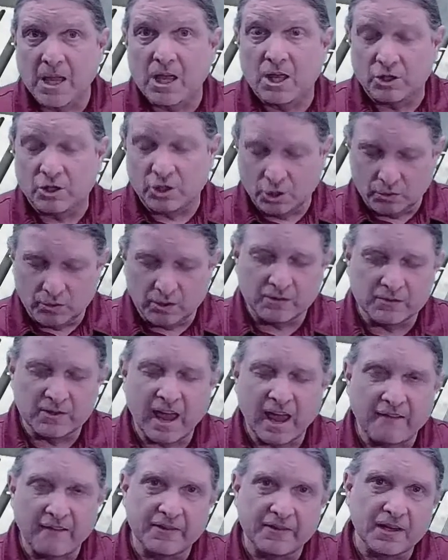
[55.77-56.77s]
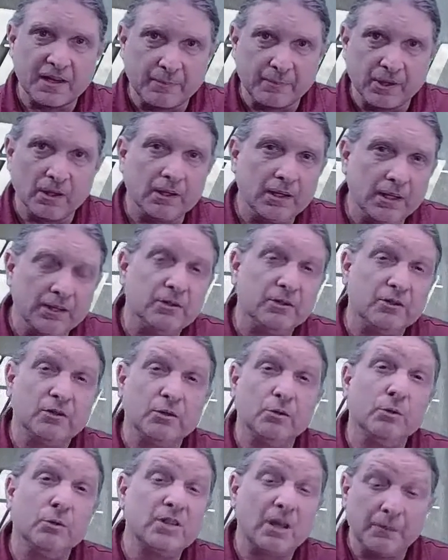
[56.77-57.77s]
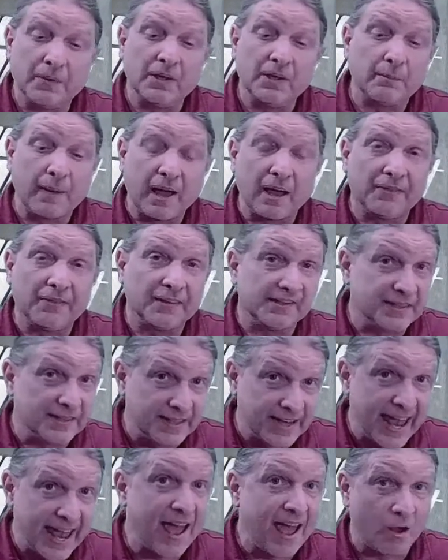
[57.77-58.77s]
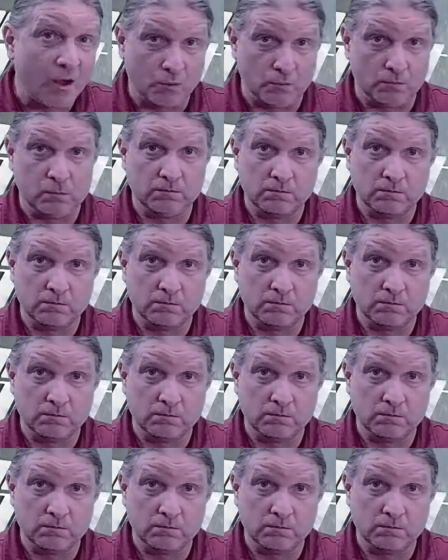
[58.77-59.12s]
Unions have the ability to do something about this now.